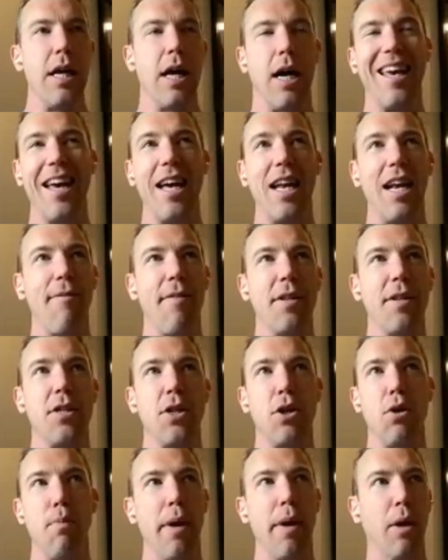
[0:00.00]
Again, if
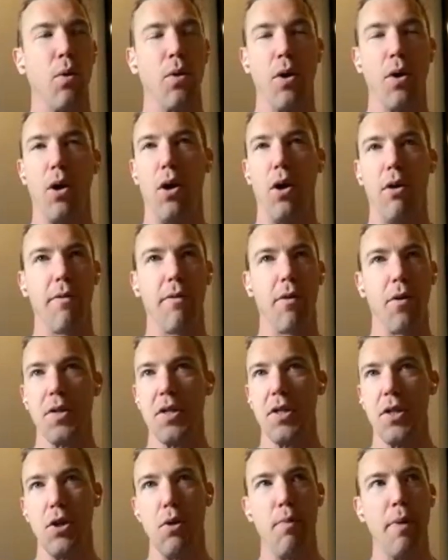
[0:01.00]
it's ubiquinol
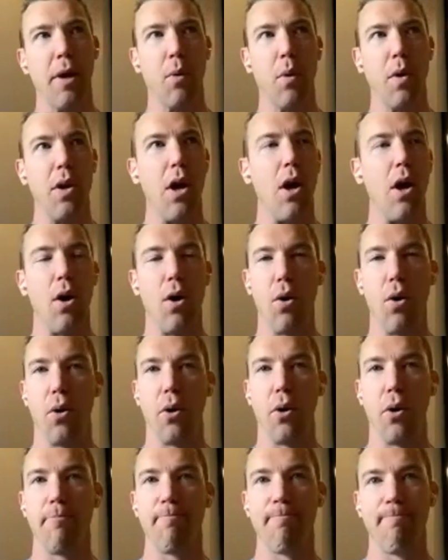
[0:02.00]
versus
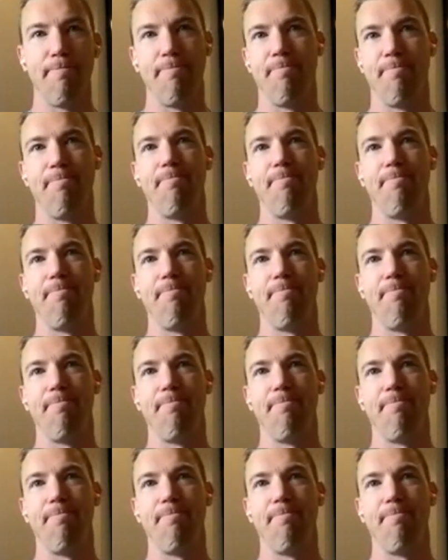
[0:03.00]
ubiquinone,